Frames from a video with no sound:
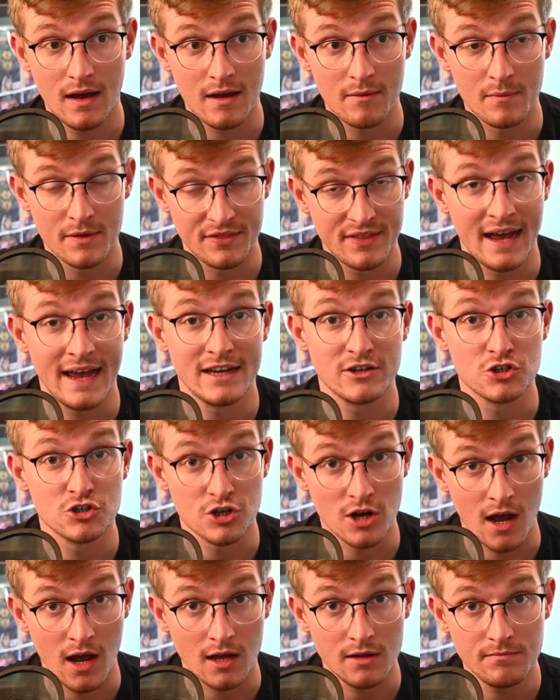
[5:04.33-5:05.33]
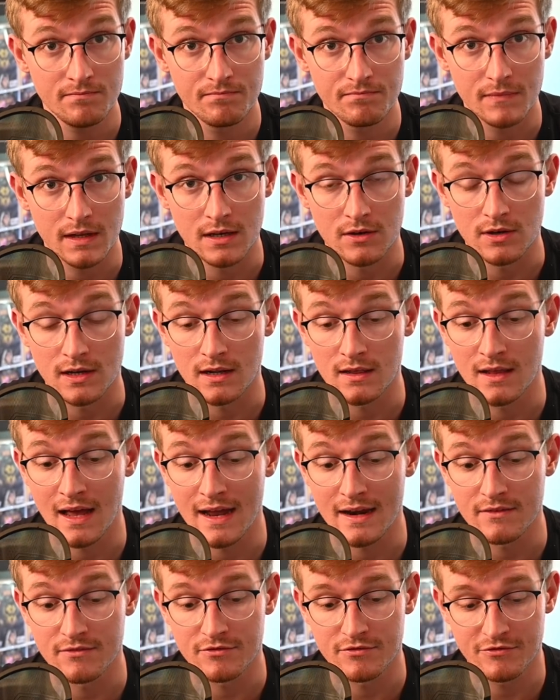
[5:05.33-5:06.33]
Matthias Shaw, and you get a
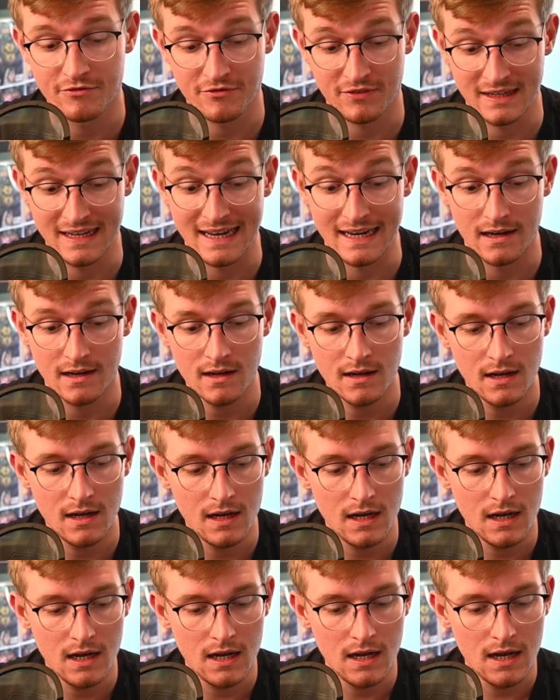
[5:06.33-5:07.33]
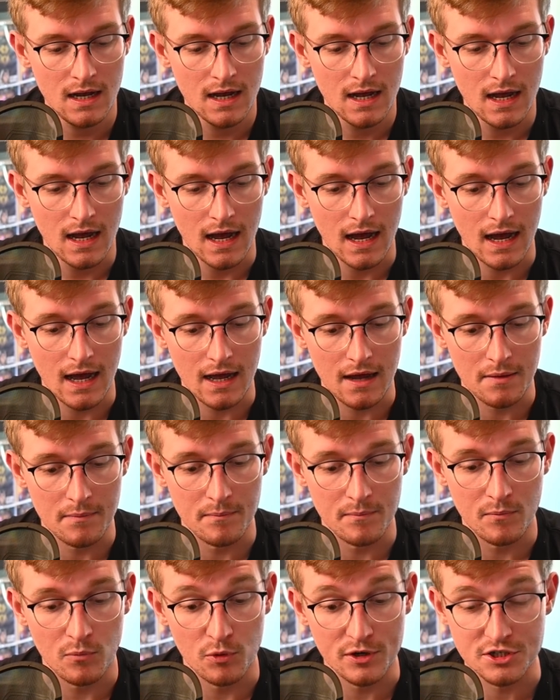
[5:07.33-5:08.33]
lot of Flynn,
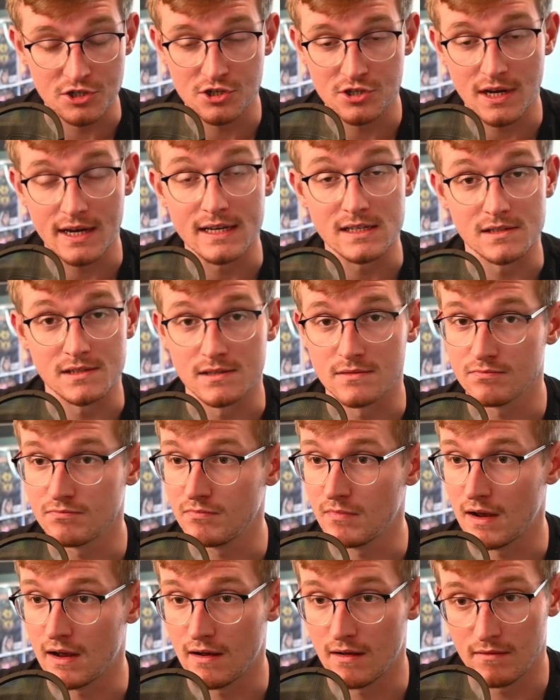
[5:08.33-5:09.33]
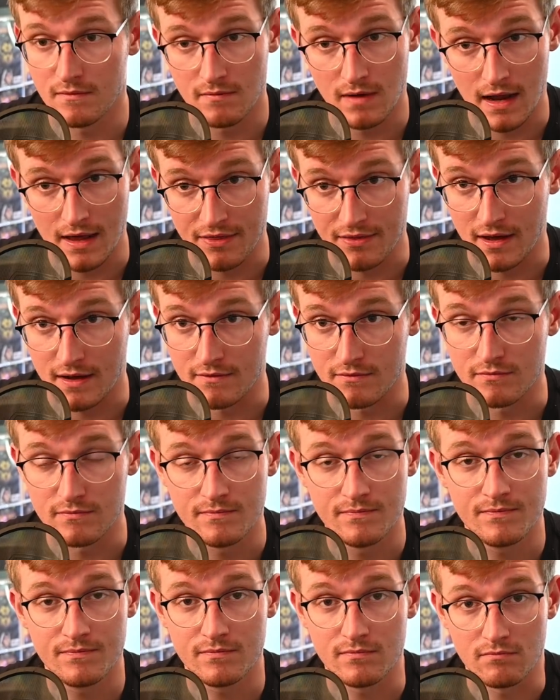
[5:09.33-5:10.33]
which is, I thought
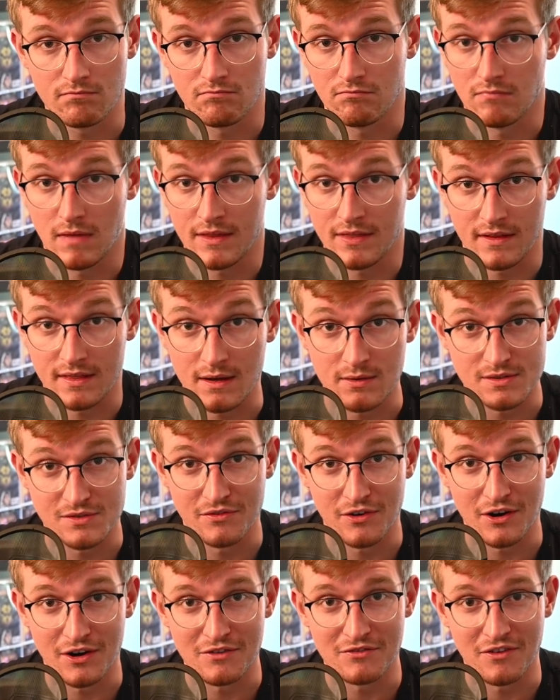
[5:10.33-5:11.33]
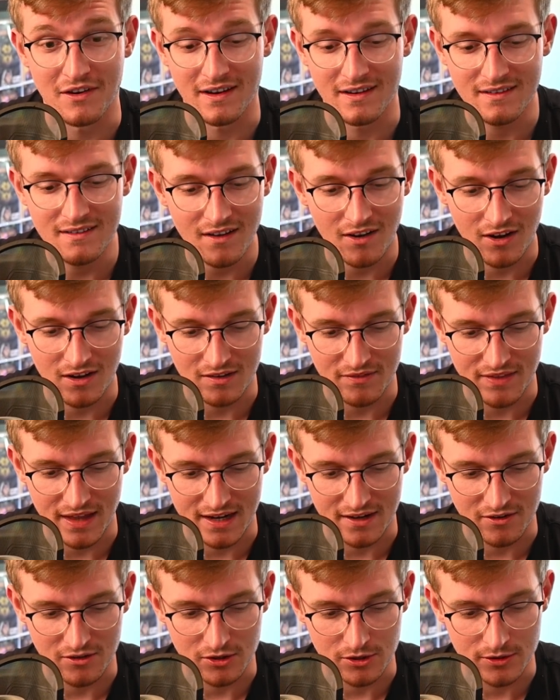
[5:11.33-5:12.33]
that was very fun. All of that
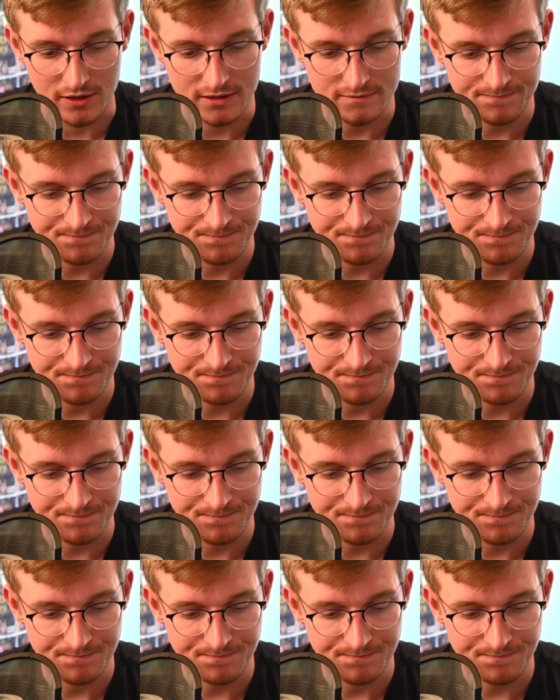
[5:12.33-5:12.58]
included.